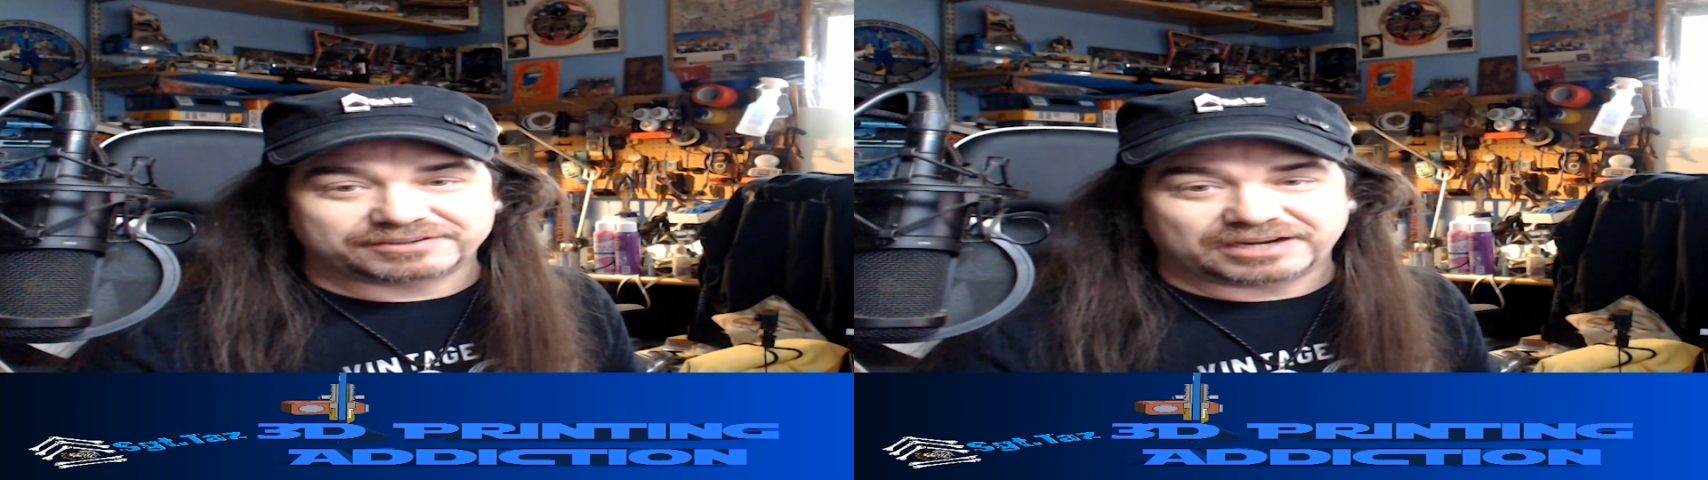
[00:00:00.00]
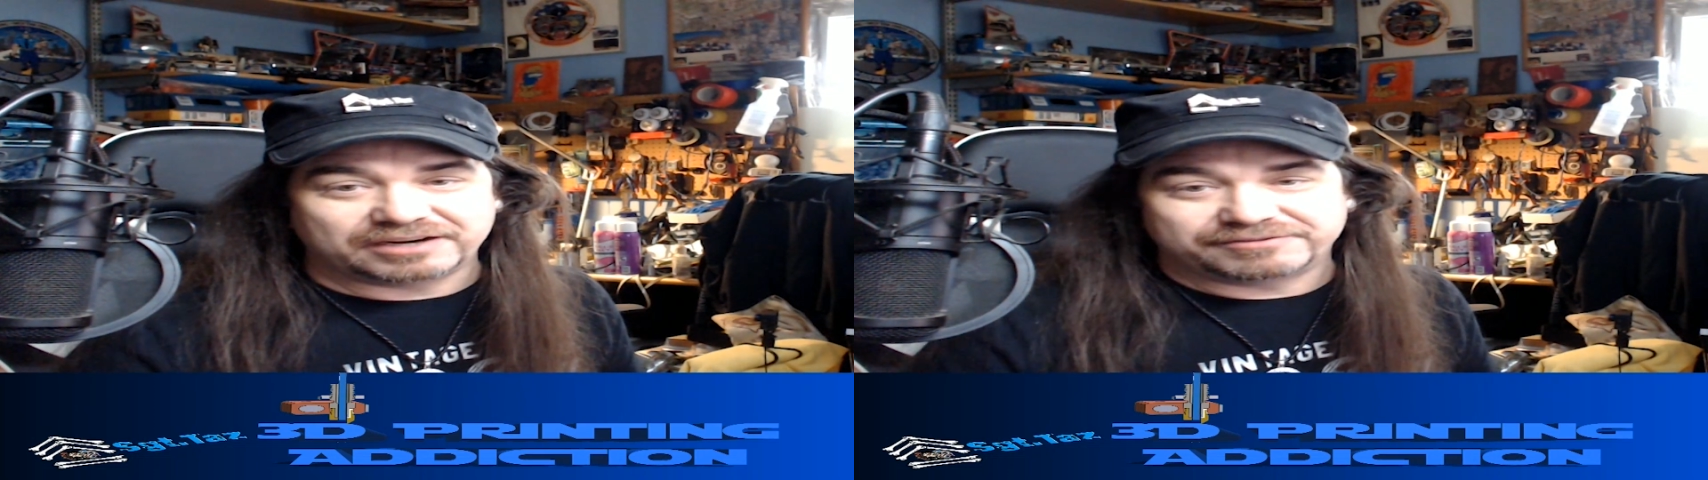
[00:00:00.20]

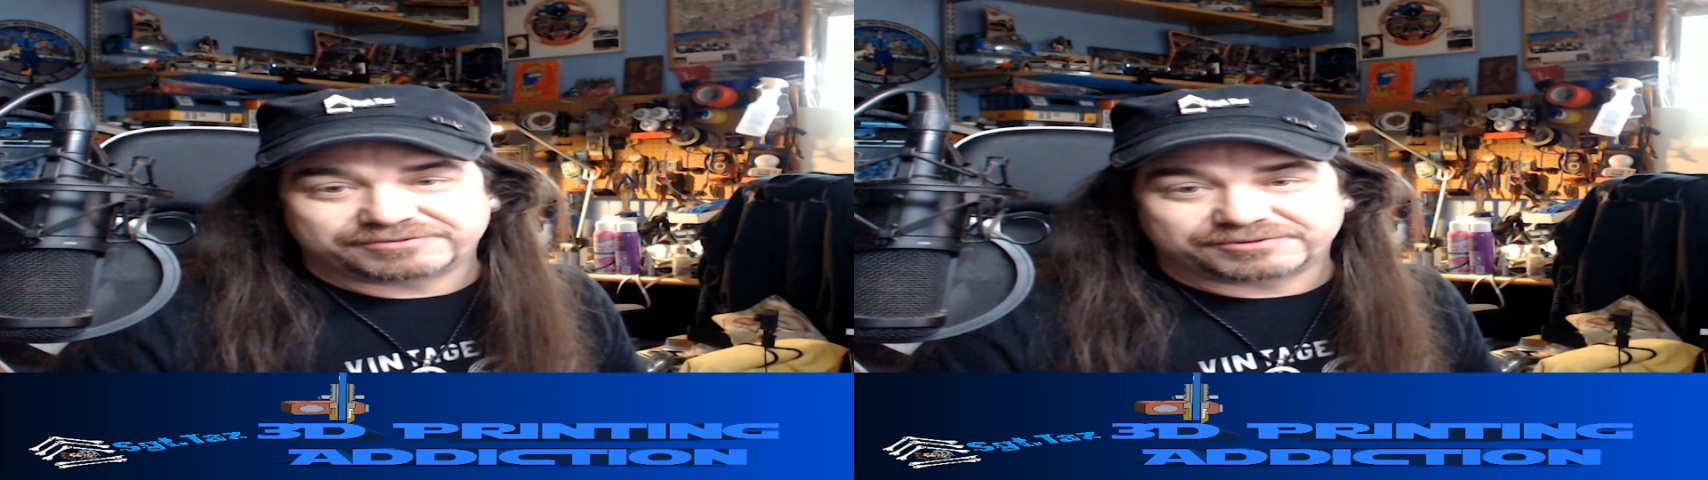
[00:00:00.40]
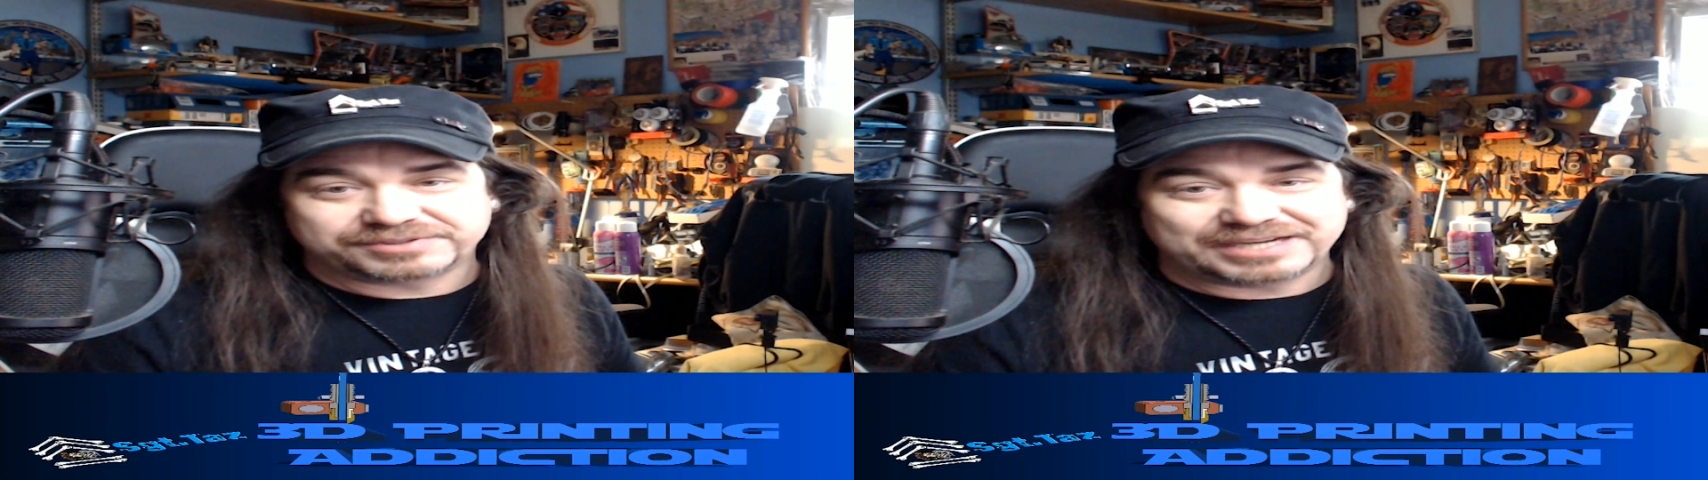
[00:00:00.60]
And
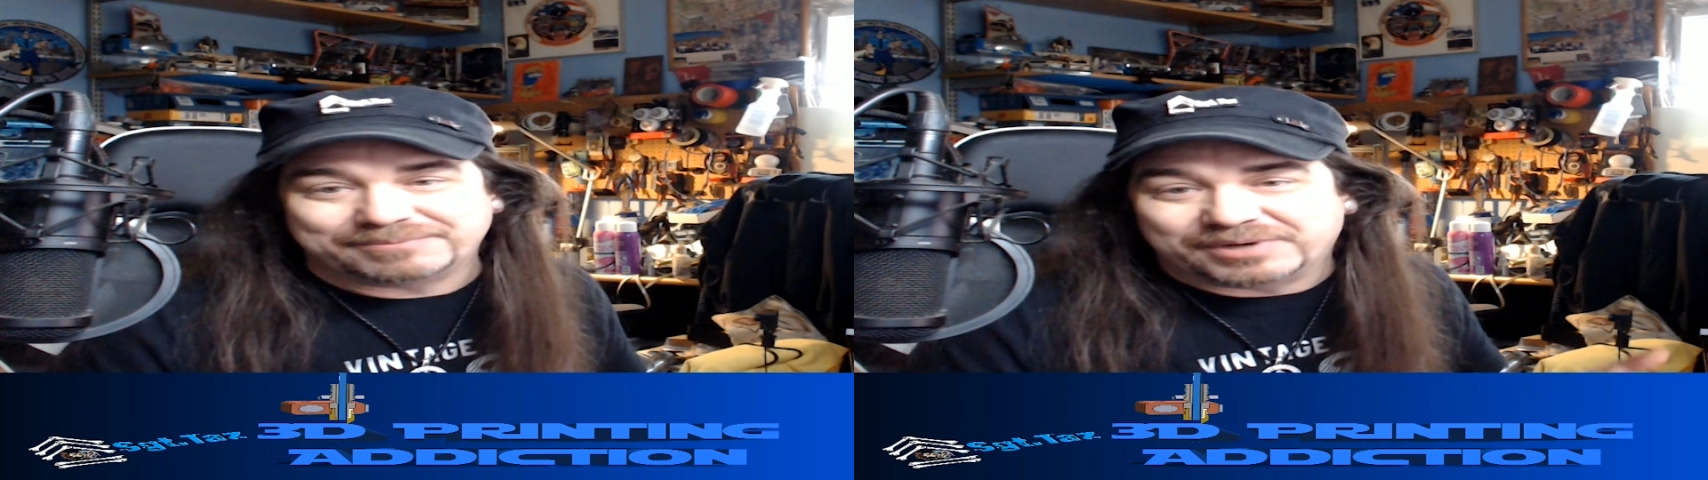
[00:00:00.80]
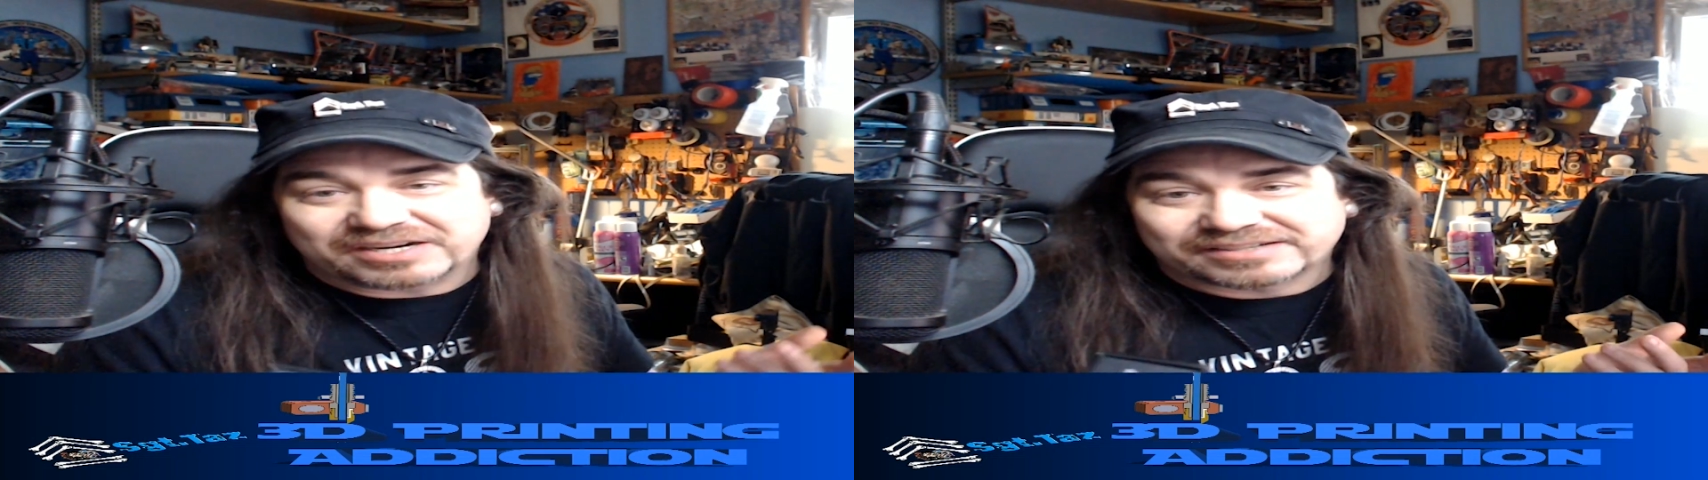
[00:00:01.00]
for
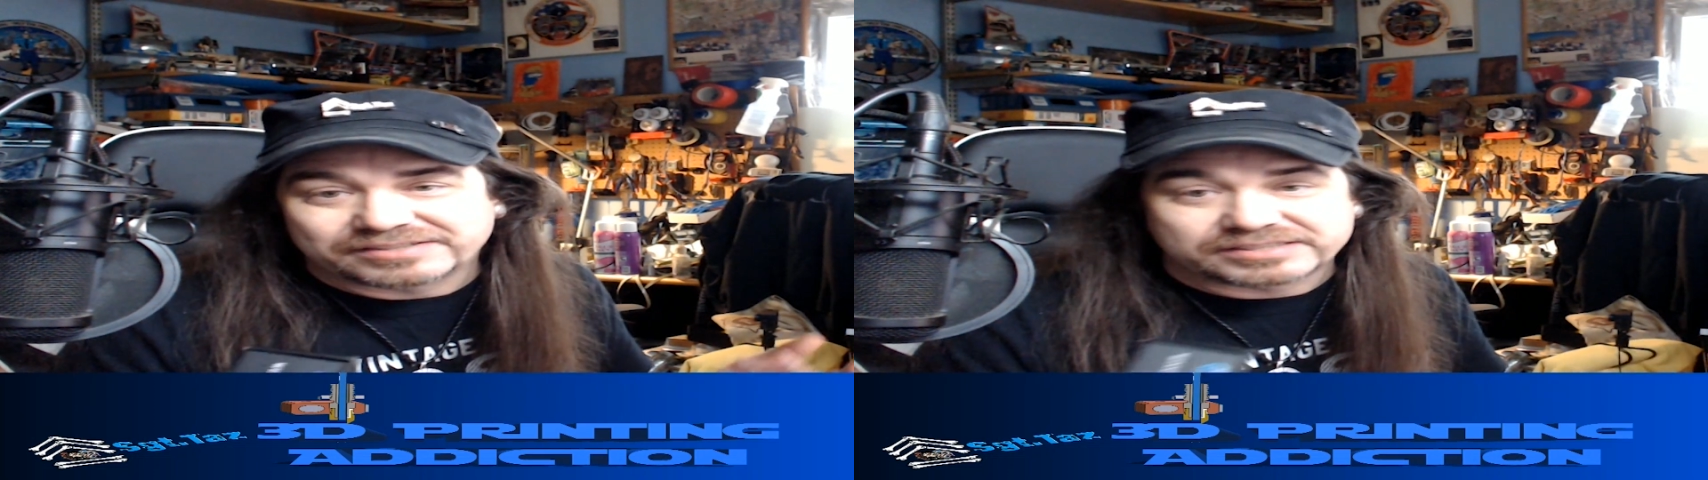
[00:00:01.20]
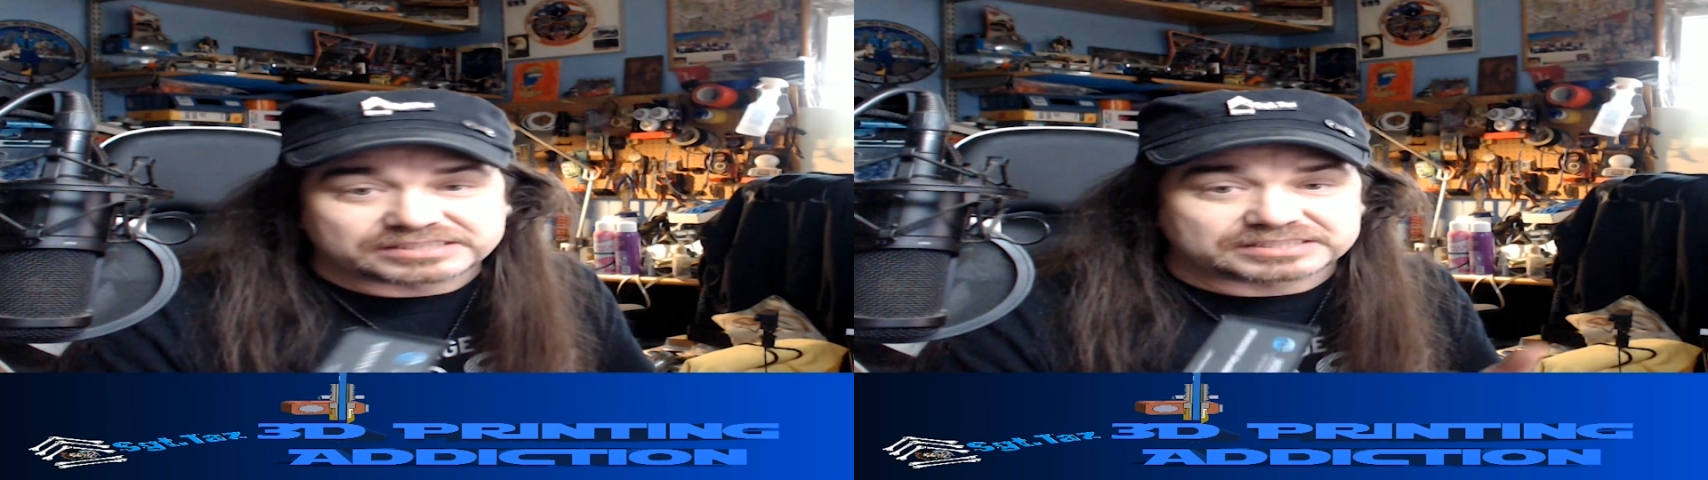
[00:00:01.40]

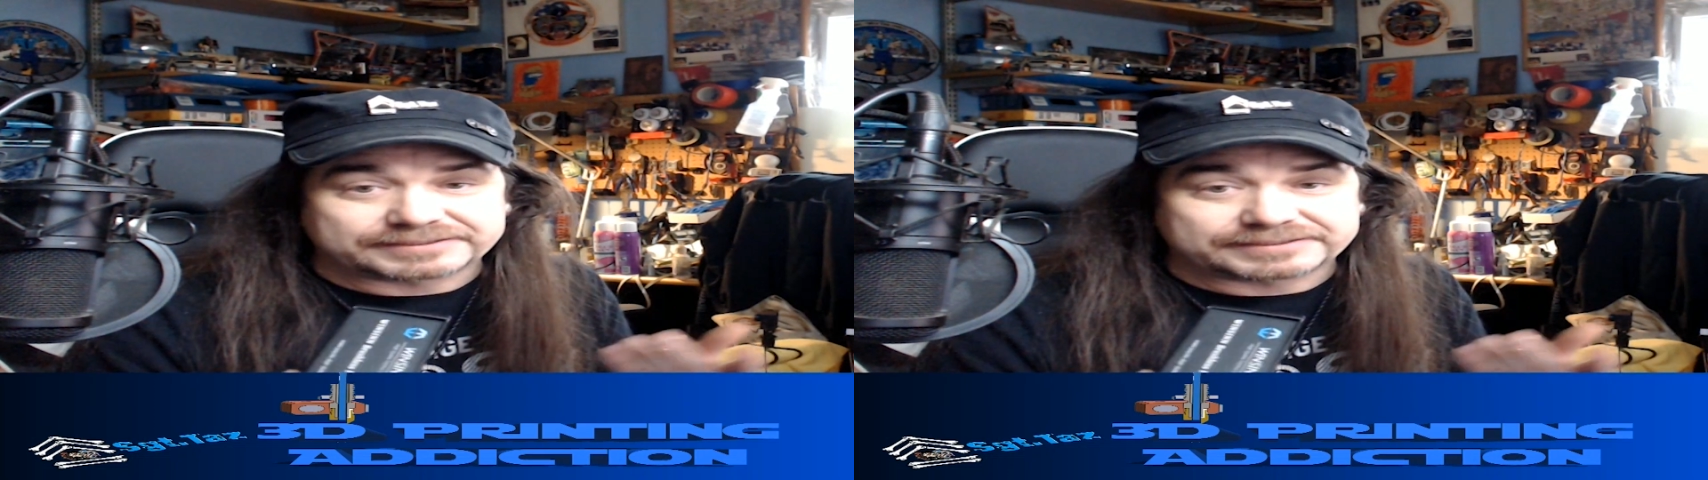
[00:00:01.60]
$10,